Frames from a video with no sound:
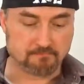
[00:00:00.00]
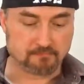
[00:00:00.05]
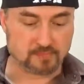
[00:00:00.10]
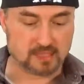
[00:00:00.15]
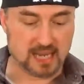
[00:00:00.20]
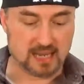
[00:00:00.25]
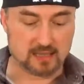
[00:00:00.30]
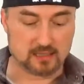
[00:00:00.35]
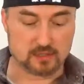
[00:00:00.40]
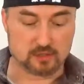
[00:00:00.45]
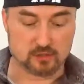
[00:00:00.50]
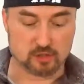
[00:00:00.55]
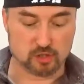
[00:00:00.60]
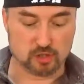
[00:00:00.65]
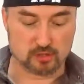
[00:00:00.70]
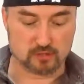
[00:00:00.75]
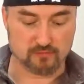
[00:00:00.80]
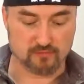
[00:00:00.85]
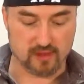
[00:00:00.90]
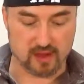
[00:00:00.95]
That is
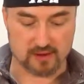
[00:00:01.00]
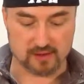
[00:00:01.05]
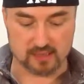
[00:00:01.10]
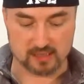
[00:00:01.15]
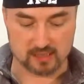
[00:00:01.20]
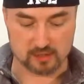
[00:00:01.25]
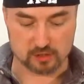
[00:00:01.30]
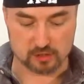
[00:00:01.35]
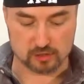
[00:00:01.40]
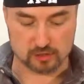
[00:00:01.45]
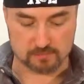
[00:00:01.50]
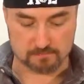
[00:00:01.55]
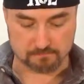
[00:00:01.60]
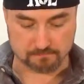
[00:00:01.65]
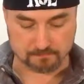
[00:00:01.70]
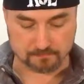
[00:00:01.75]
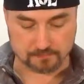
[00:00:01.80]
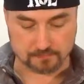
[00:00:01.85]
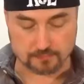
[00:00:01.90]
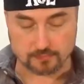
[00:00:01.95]
just very delicious.
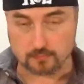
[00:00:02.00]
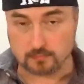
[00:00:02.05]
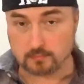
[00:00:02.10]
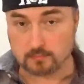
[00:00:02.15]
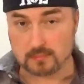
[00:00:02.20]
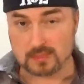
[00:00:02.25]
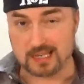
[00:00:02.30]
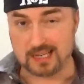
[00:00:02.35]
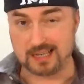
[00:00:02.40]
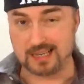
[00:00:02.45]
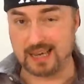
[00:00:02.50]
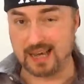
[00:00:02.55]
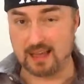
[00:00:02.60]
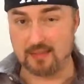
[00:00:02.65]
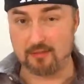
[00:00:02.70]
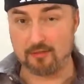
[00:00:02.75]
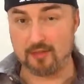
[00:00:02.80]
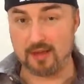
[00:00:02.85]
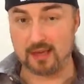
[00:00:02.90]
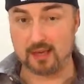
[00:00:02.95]

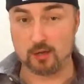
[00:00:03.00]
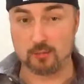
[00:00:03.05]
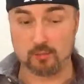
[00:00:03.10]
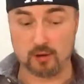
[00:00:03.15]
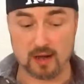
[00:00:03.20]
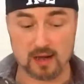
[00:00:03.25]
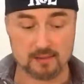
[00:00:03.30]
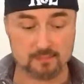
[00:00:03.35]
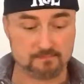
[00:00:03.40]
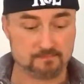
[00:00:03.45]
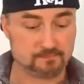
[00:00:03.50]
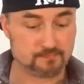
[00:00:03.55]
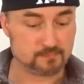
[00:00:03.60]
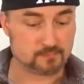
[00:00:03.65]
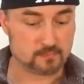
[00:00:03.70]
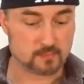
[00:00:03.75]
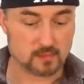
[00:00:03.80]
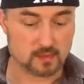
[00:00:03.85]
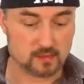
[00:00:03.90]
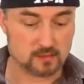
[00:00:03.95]
Again, thank you, Brian.
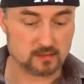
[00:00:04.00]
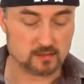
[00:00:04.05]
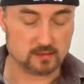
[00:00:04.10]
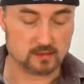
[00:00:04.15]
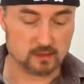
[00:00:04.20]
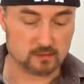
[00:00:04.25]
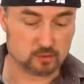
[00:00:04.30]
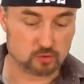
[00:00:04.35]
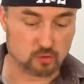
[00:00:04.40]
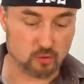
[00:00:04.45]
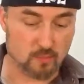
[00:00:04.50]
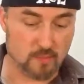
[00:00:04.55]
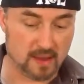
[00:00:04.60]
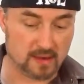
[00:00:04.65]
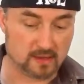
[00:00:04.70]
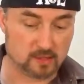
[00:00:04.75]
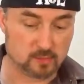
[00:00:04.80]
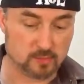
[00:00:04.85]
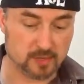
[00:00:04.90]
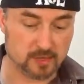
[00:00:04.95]
This is a
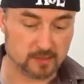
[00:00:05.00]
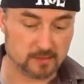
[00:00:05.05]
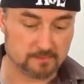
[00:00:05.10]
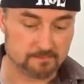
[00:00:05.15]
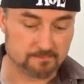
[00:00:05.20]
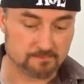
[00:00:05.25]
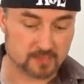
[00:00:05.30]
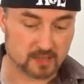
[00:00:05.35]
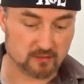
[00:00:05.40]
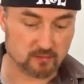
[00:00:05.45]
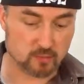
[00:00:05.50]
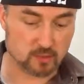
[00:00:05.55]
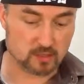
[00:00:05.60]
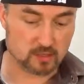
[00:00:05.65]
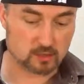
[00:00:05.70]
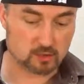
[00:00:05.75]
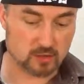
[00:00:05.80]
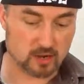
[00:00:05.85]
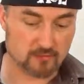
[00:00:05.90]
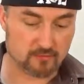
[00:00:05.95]
tremendous beer. I've wanted
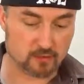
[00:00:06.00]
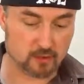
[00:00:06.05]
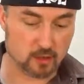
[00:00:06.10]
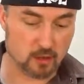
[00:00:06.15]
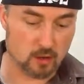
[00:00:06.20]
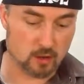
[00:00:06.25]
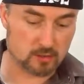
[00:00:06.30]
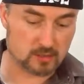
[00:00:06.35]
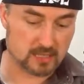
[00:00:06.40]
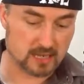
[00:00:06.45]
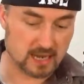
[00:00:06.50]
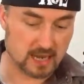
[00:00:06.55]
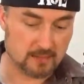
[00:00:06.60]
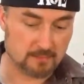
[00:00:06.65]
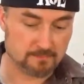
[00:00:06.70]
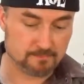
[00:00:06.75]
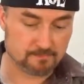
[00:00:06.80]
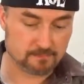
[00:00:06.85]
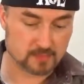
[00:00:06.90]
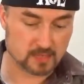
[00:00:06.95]
to try it for a long
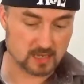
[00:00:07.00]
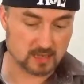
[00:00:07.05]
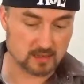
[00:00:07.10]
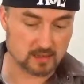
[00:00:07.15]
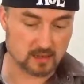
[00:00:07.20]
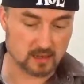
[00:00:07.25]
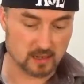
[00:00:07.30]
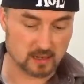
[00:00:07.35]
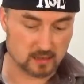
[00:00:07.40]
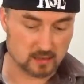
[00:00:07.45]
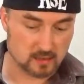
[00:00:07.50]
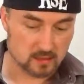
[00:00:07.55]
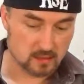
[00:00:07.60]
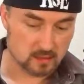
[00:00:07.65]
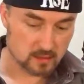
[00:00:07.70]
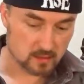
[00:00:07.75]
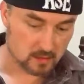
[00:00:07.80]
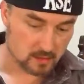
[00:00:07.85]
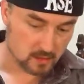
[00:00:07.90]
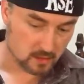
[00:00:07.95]
time, and
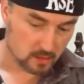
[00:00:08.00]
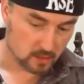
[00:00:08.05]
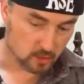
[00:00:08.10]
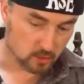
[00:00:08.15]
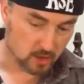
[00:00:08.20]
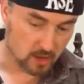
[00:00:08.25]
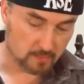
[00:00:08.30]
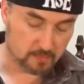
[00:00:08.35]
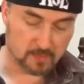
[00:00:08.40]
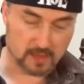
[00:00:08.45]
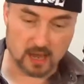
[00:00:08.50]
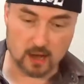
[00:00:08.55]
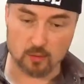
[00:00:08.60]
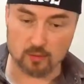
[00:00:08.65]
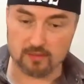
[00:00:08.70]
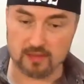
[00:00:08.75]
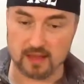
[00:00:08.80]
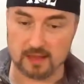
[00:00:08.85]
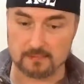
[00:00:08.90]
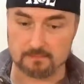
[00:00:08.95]
you helped me out
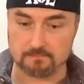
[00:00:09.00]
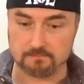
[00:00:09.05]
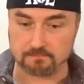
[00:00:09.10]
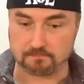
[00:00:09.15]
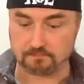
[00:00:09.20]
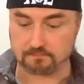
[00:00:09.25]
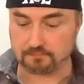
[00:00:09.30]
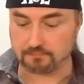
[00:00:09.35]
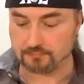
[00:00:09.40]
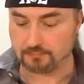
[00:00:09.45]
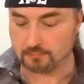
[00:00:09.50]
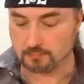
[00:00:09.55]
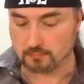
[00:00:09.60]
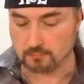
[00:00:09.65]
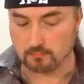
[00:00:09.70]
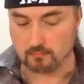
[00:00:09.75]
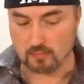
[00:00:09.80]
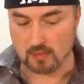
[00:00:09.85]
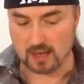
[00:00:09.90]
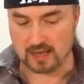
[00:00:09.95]
with that.
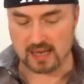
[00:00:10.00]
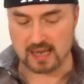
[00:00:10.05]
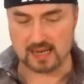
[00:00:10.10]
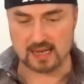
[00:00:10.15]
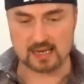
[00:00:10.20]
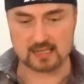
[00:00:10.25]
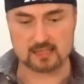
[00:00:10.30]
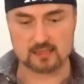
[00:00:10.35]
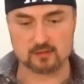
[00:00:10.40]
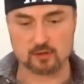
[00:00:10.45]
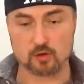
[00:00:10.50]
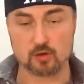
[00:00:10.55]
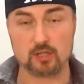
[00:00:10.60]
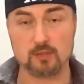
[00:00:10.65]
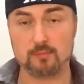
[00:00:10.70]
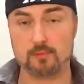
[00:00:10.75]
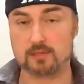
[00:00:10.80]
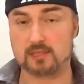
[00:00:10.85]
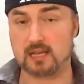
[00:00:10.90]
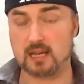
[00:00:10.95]
Again, guys,
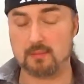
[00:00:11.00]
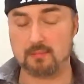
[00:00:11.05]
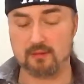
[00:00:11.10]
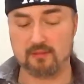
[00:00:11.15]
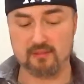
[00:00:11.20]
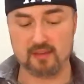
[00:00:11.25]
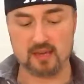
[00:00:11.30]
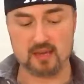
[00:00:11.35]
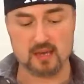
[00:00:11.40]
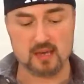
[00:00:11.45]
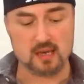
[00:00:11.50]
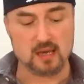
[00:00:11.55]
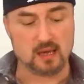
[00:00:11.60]
13% ABV.